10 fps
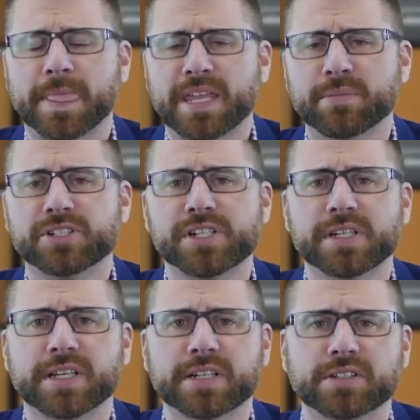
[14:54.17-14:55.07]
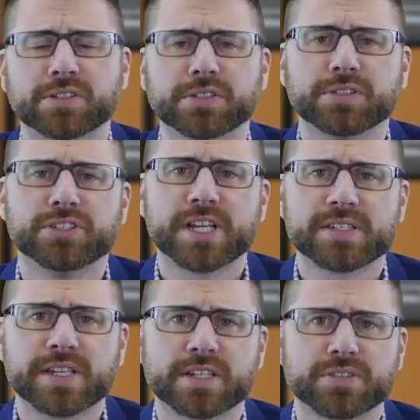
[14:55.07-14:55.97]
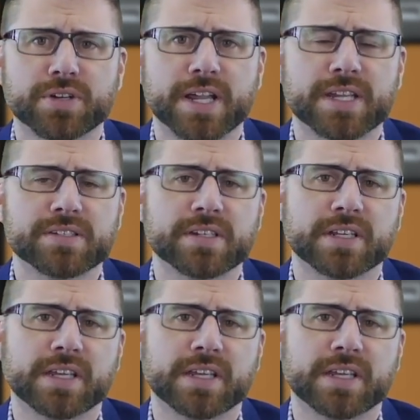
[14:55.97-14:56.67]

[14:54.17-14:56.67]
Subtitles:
Imaging can include chest X-rays